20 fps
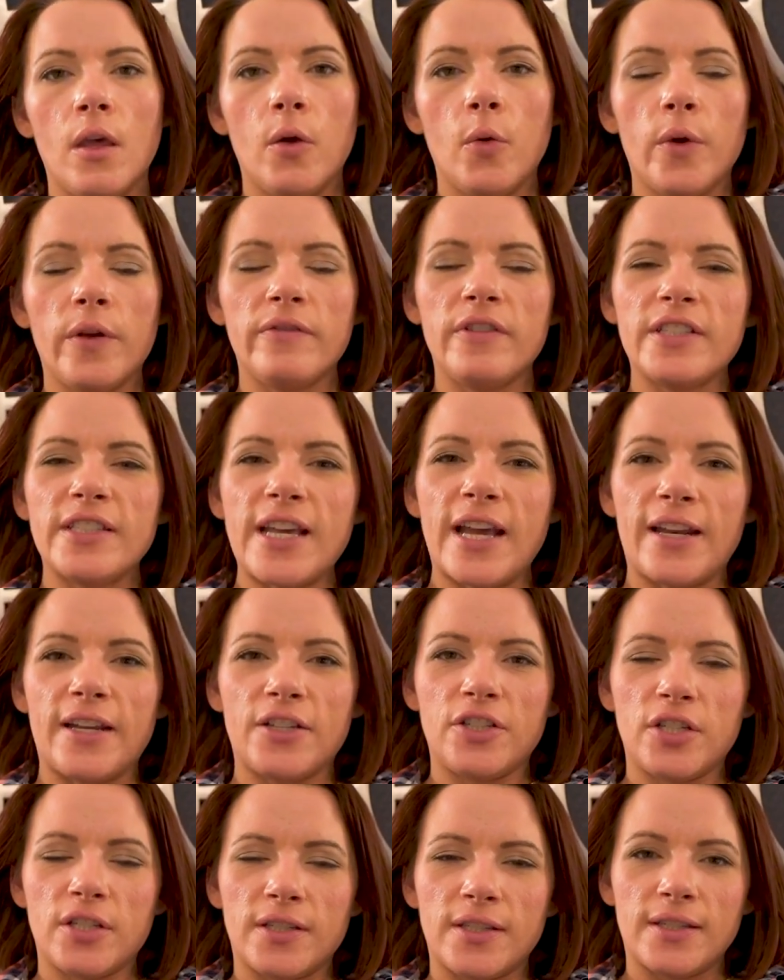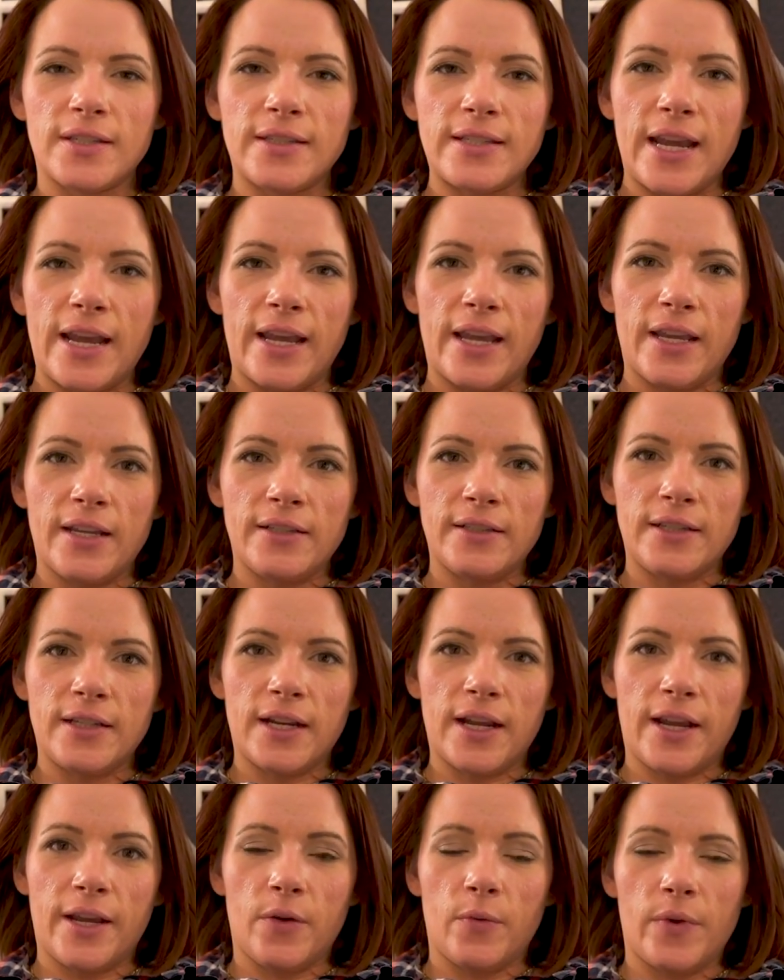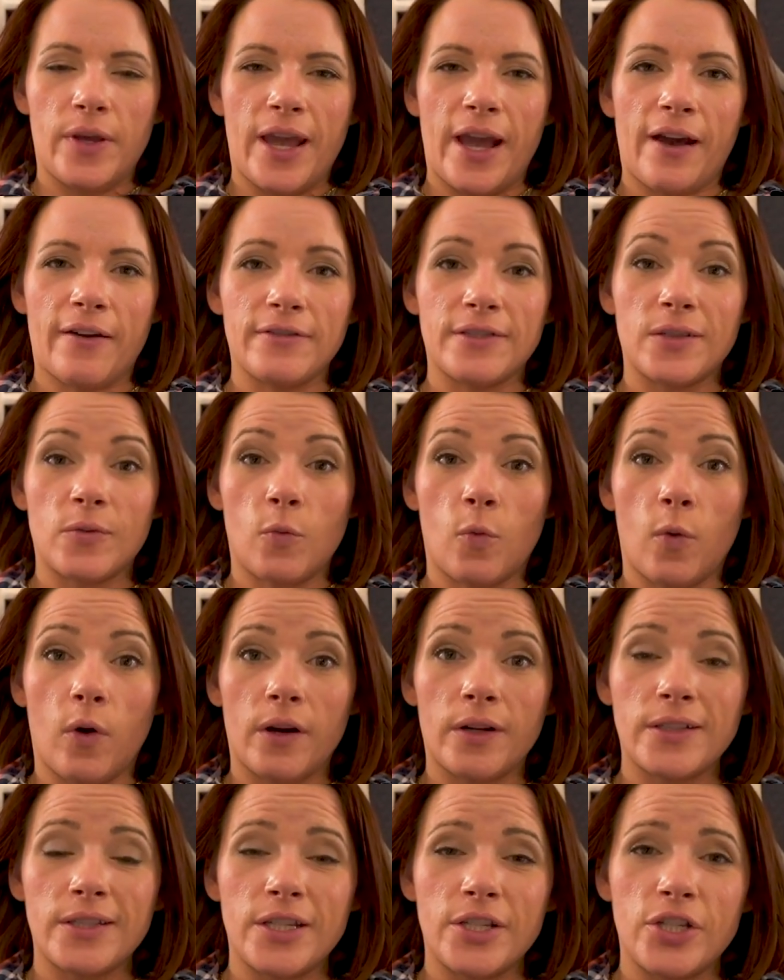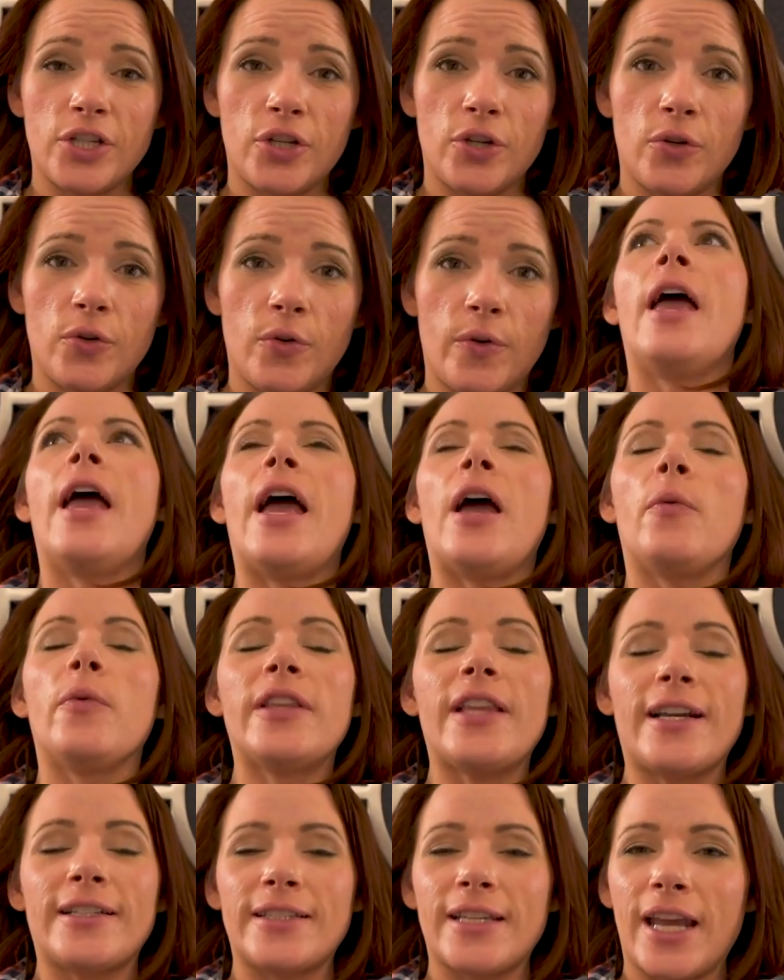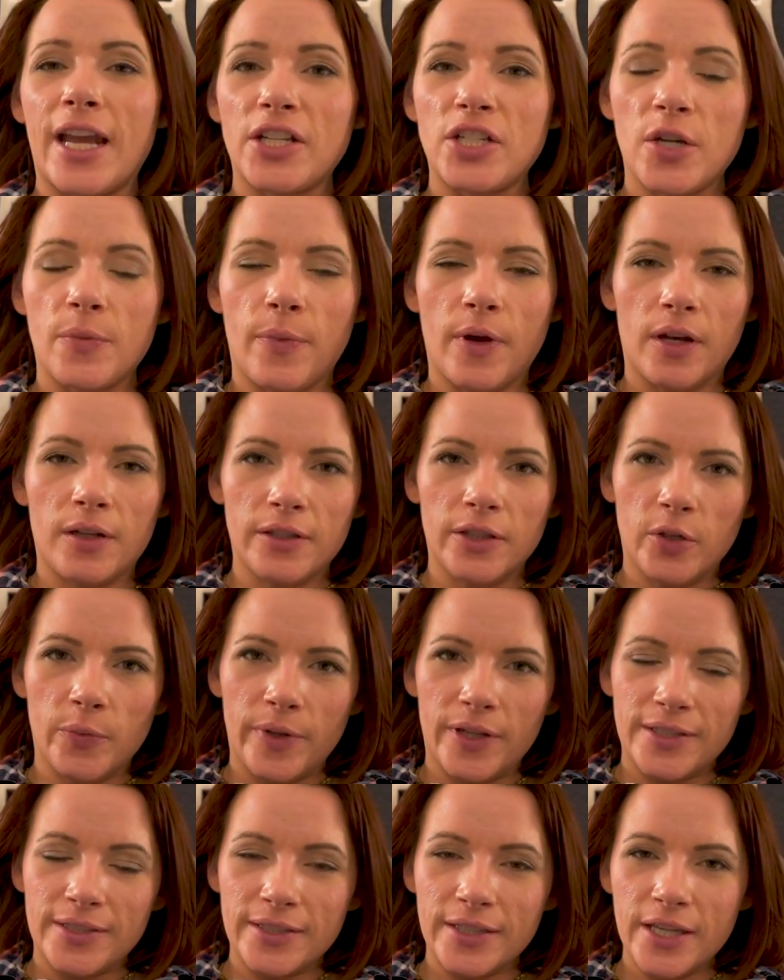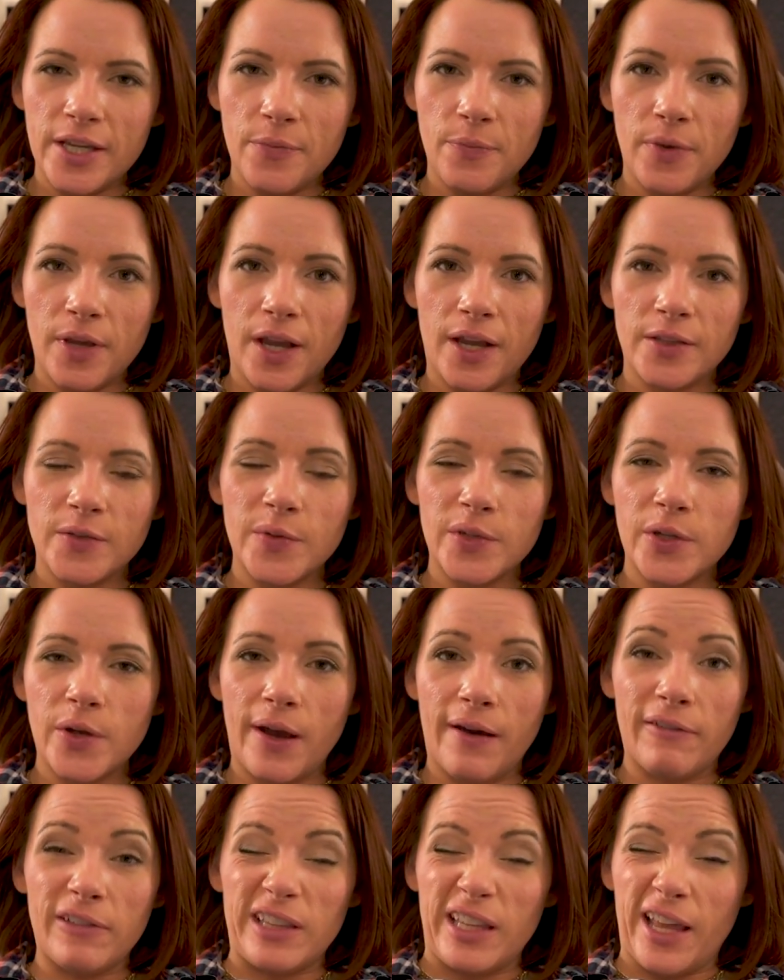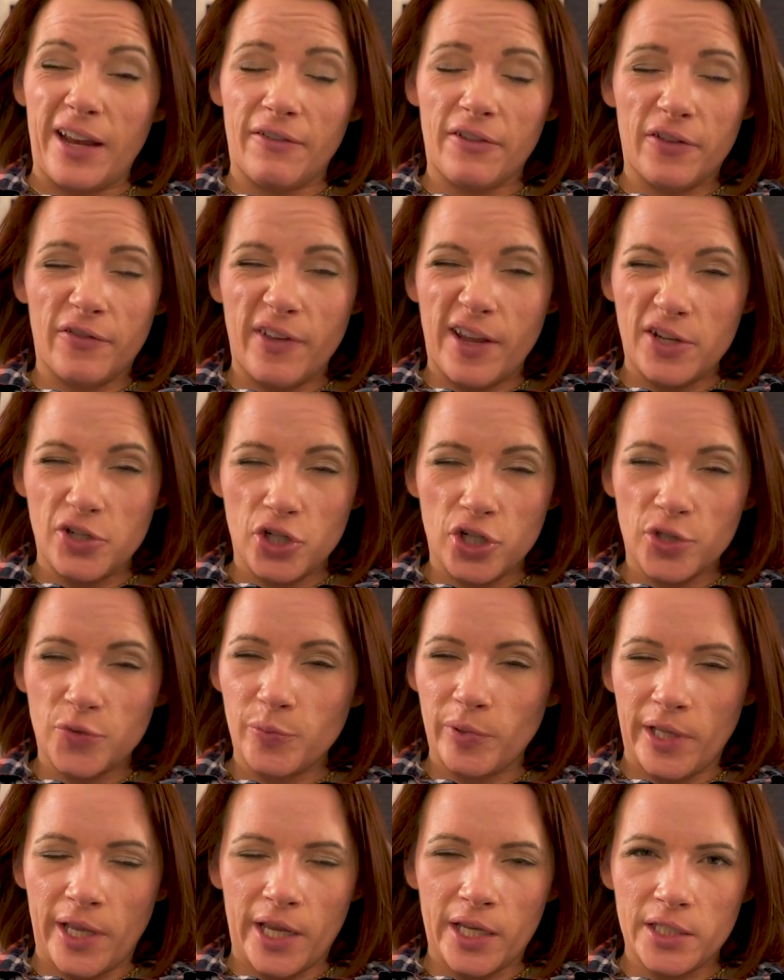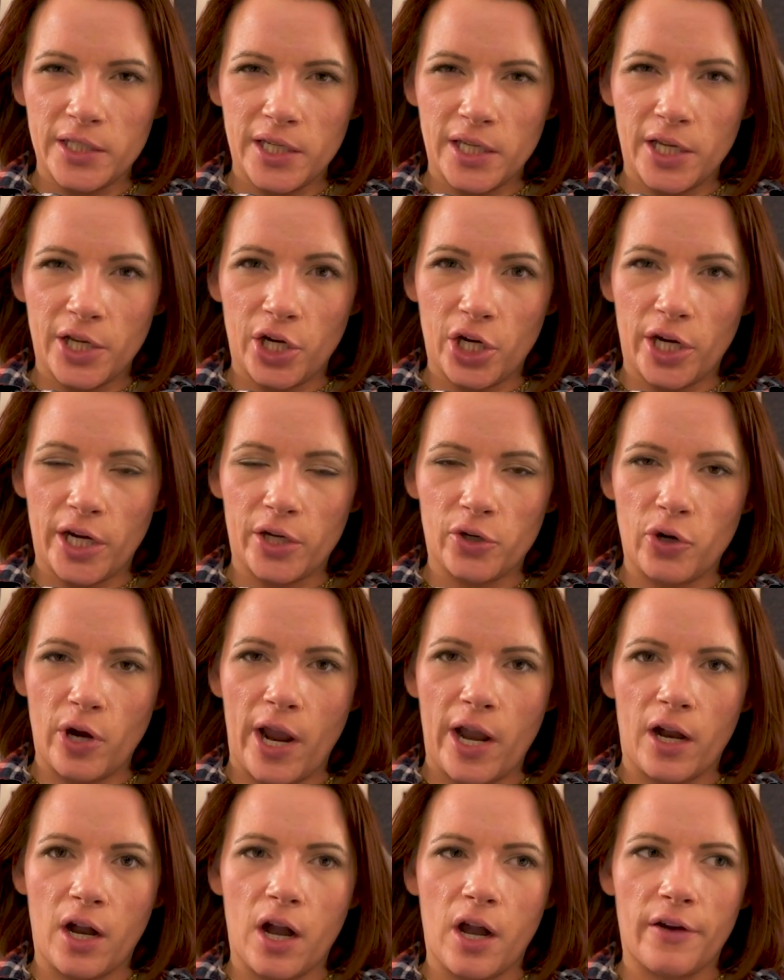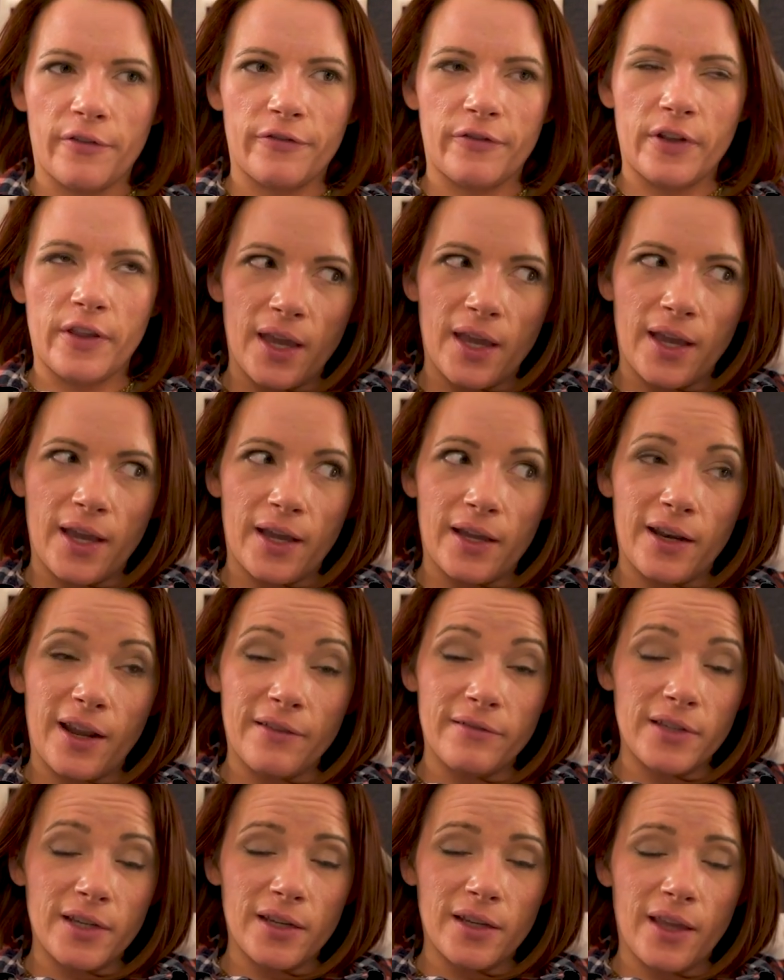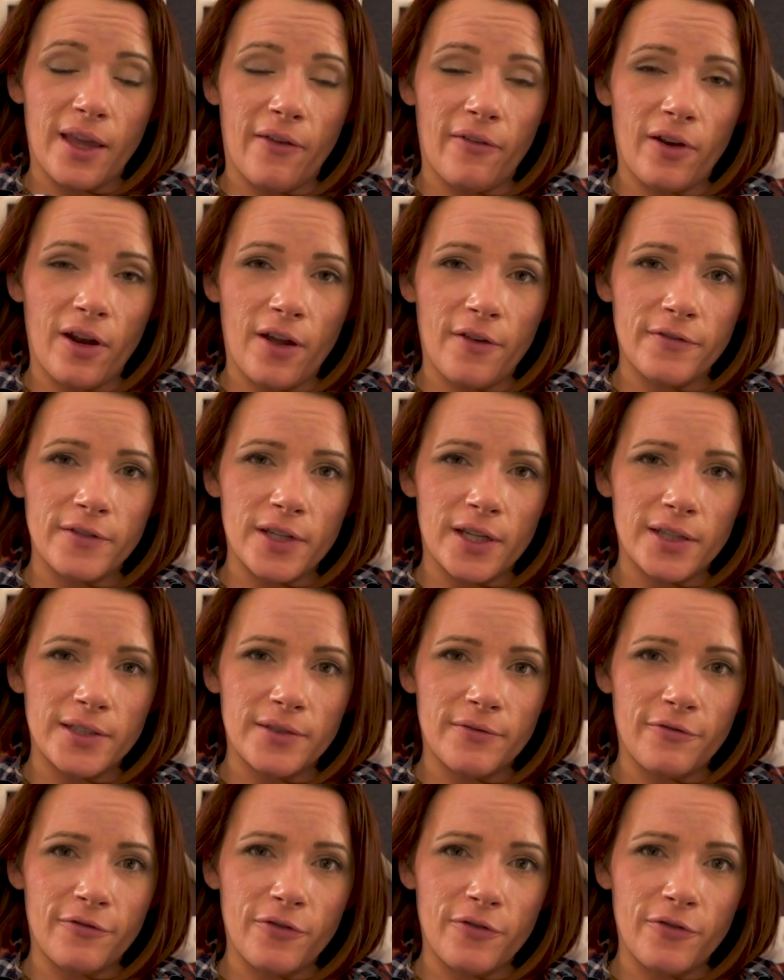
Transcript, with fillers: We've decided just to stay in tonight. We have some work to do and we'd like to catch up on a little bit of sleep because we do have a lot of adventures planned here in Kraków. And I've sent Kevin off to get some